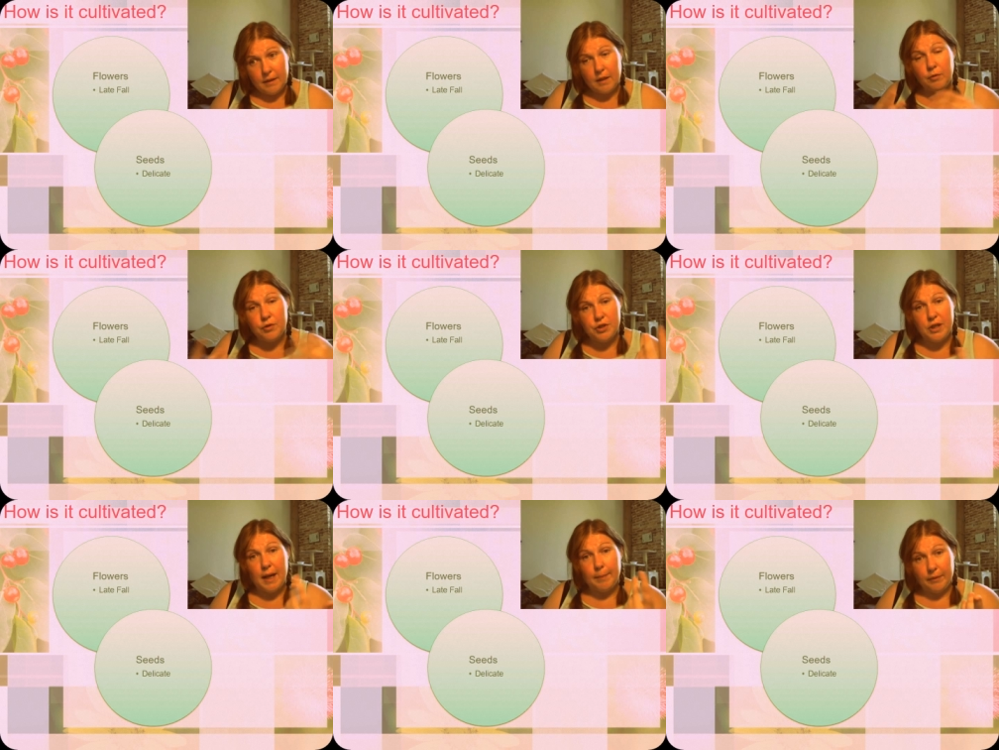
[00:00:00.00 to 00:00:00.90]
commercial
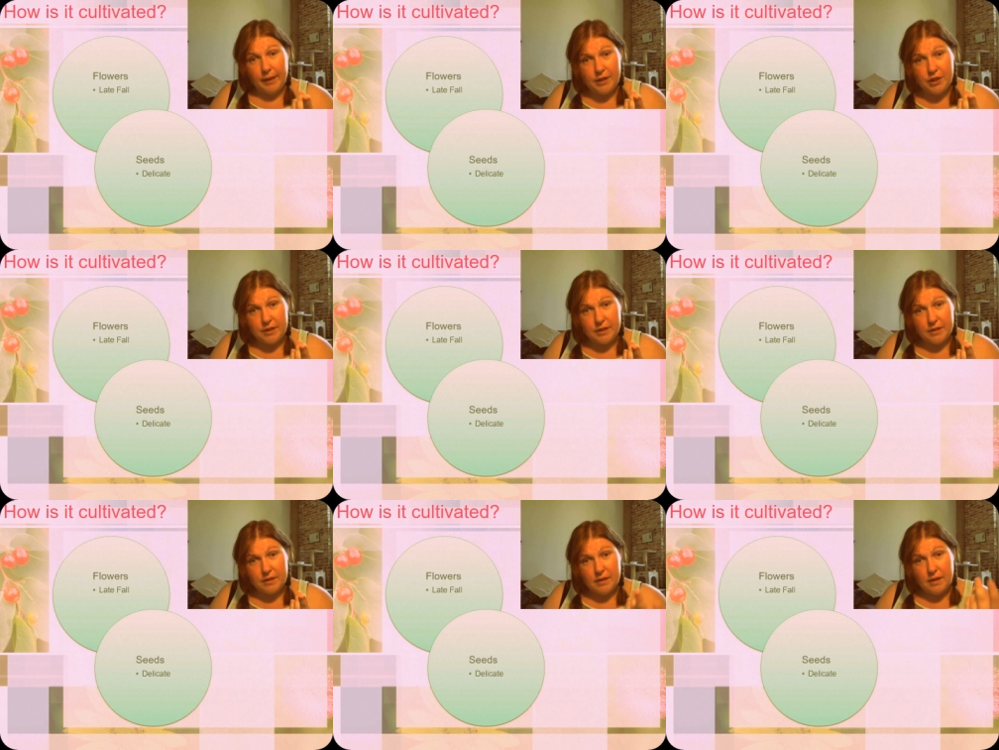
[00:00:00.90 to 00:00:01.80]

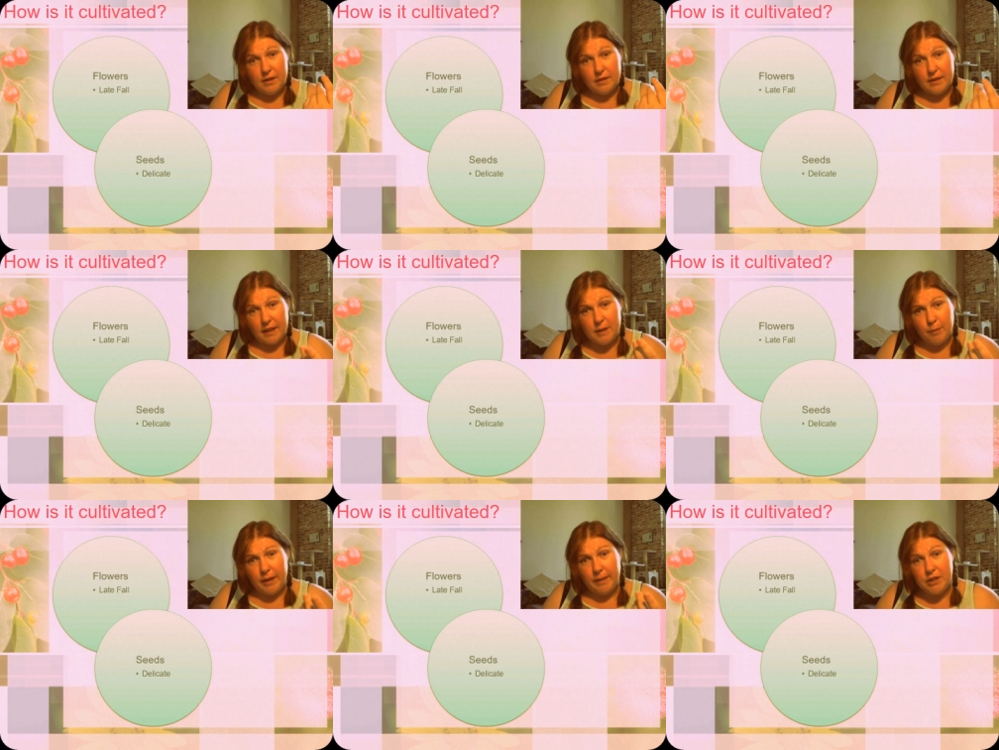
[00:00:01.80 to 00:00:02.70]
operations. That's
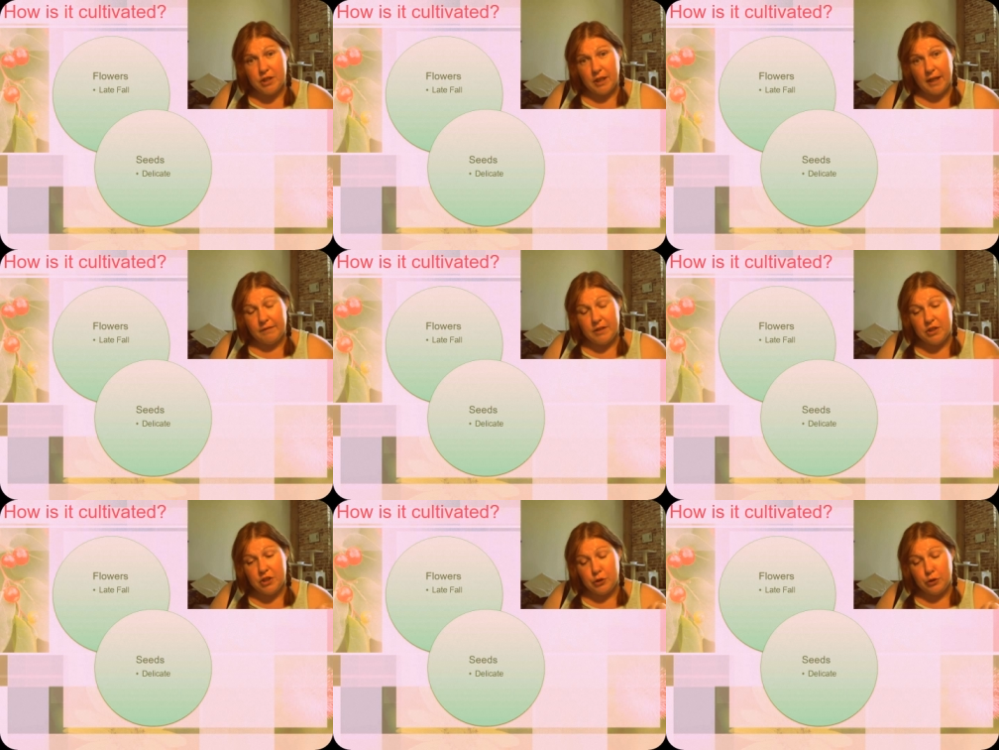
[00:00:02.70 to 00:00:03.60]
pretty much left
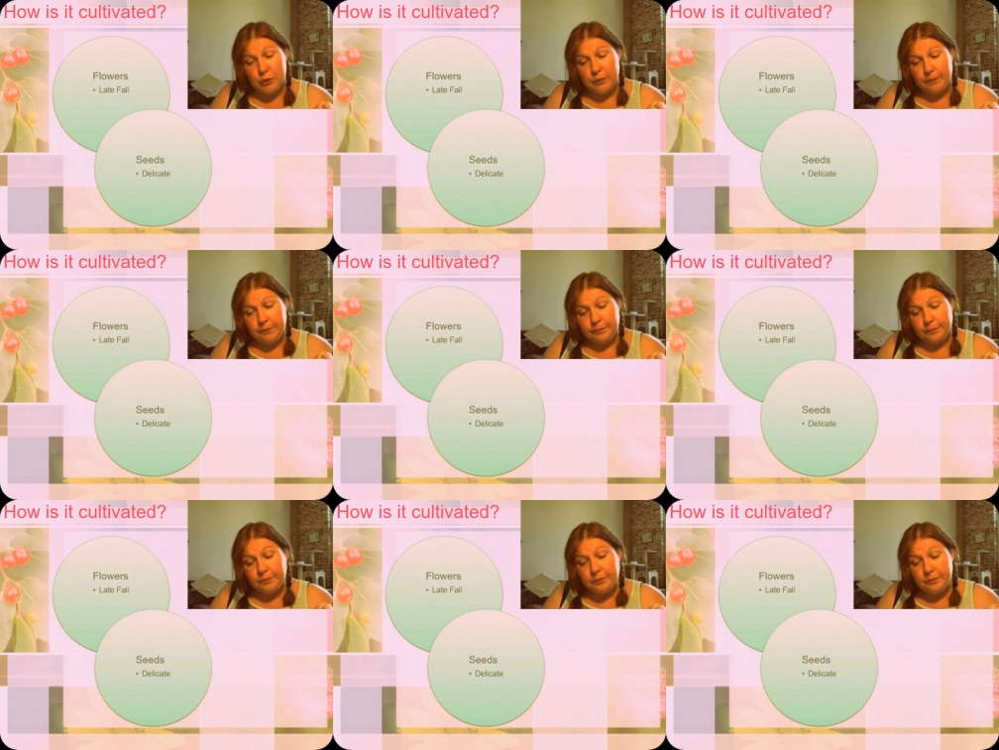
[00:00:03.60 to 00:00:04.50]
to
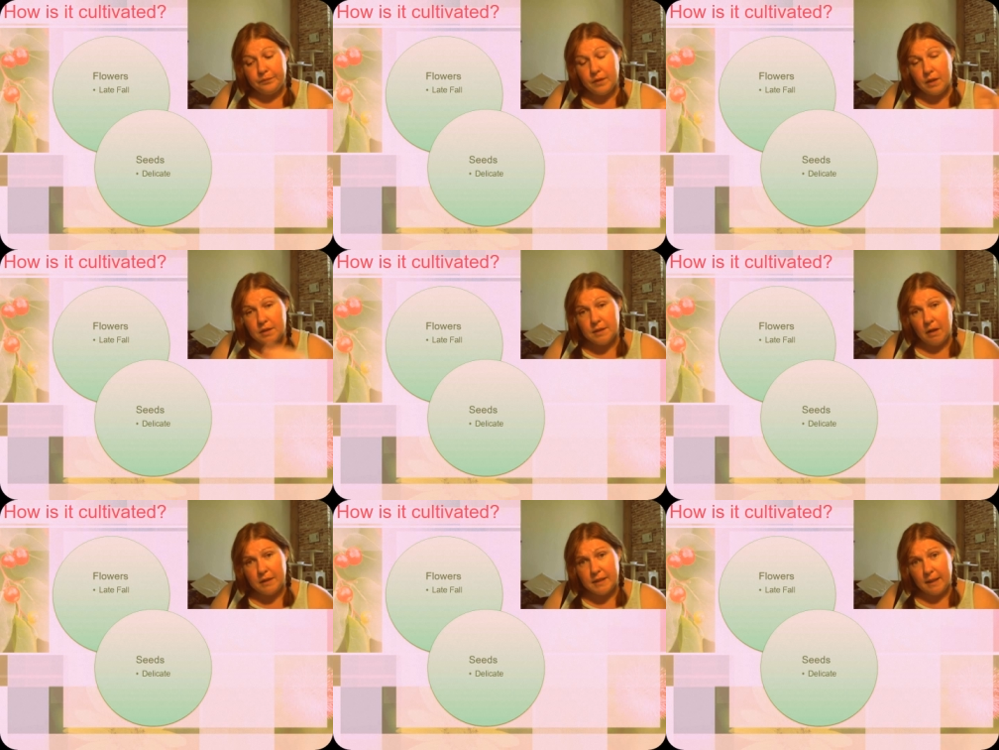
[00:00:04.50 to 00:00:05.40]

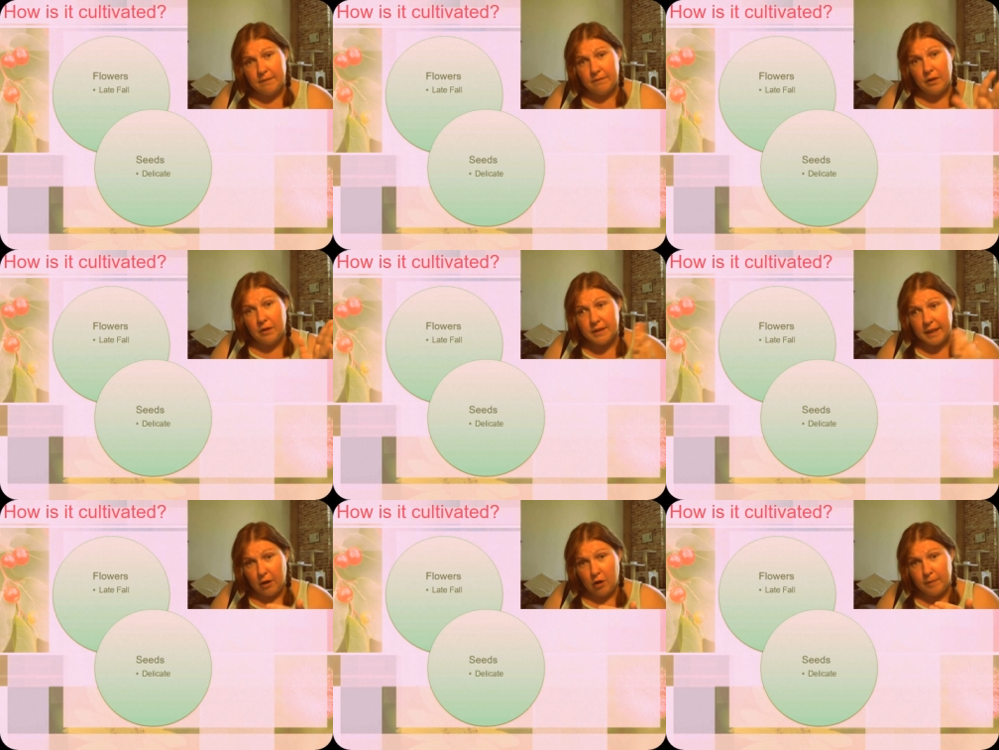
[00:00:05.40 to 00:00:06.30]
smaller time folks
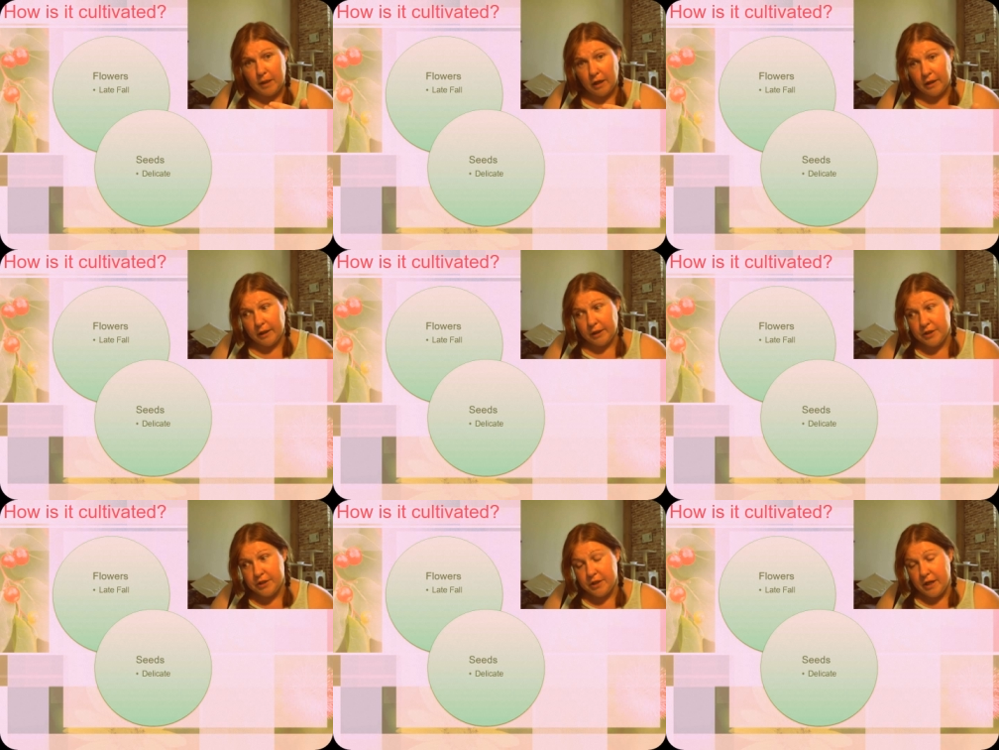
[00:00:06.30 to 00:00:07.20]
like home
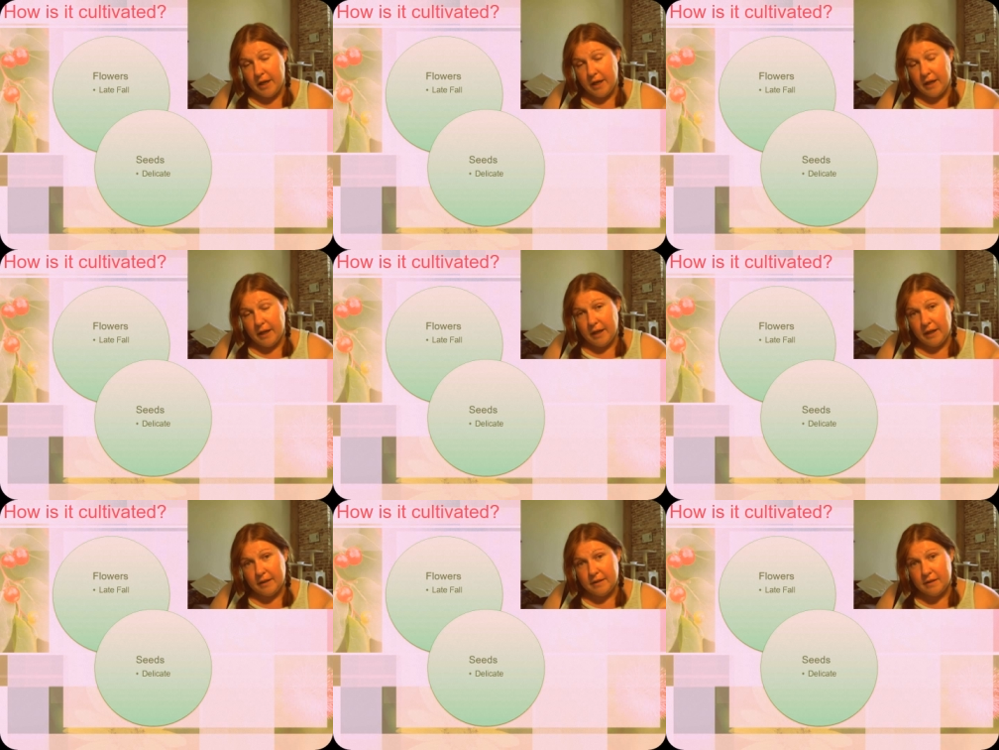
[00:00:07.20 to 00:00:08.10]
gardeners
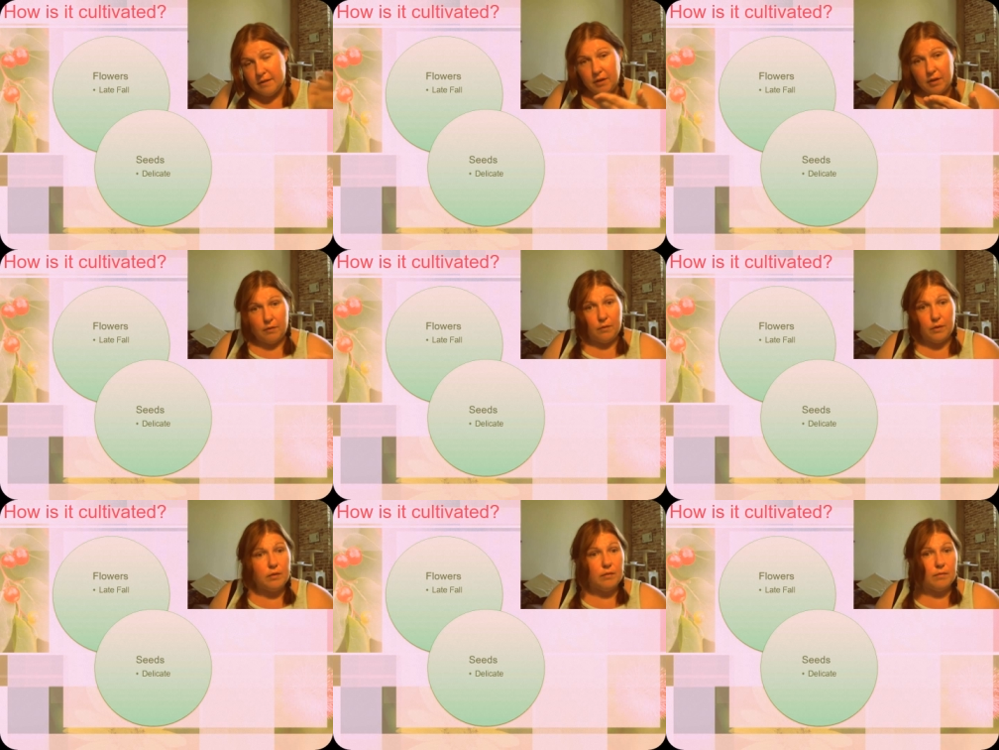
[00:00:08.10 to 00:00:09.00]
and,
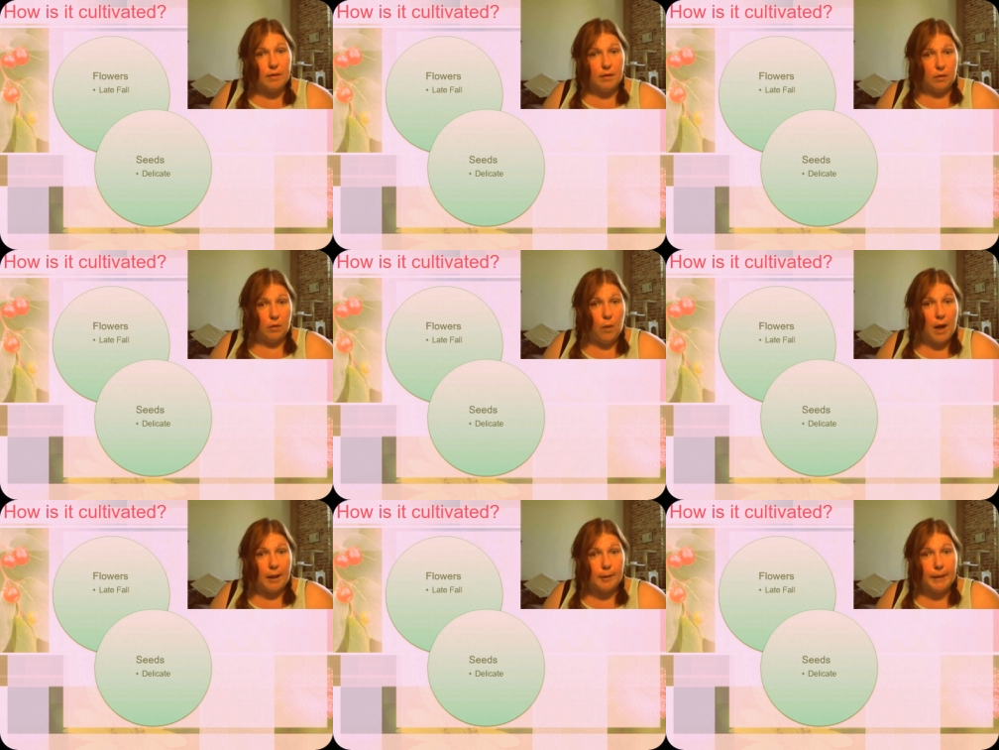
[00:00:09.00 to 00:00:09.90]
the
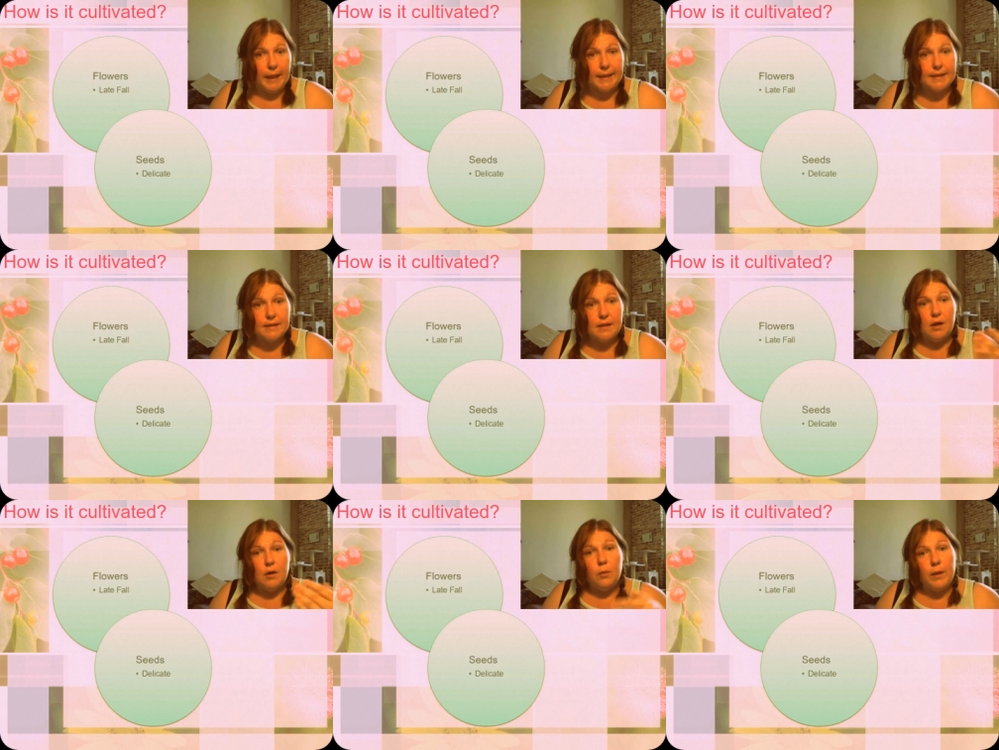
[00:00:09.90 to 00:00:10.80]
wild plants.
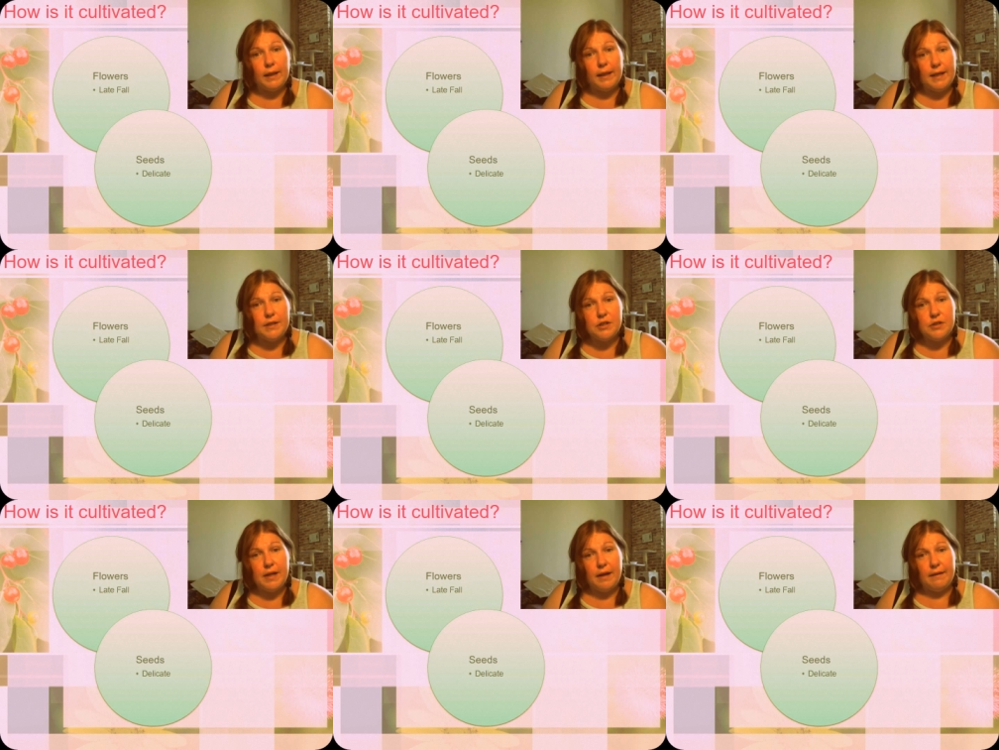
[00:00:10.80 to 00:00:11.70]
What they
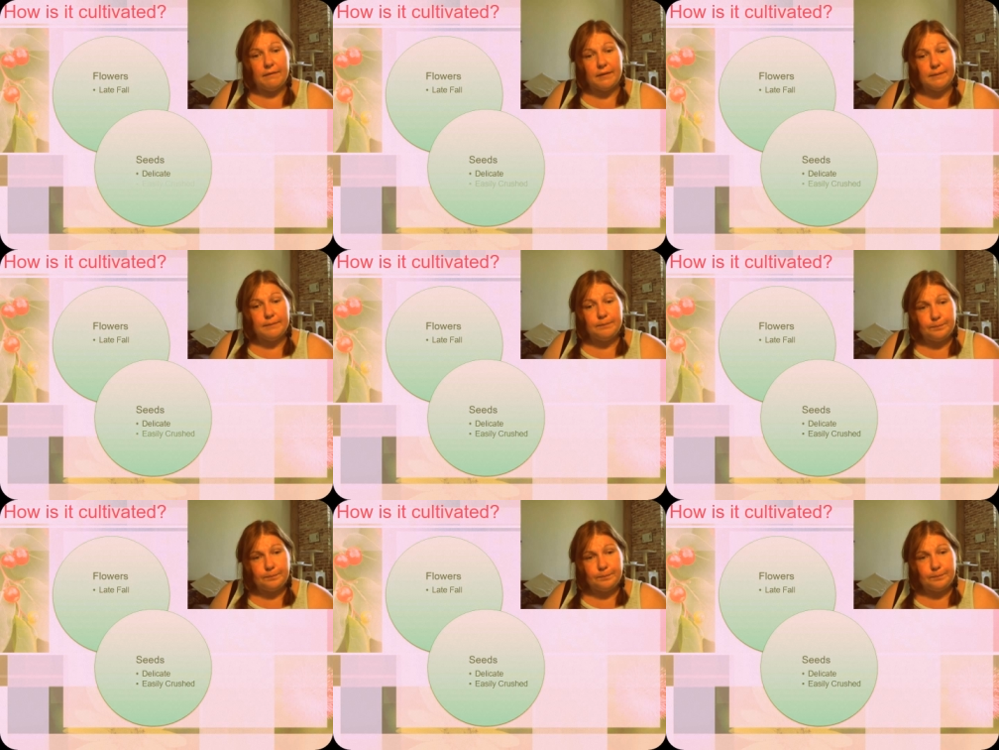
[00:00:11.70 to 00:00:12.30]
do, however,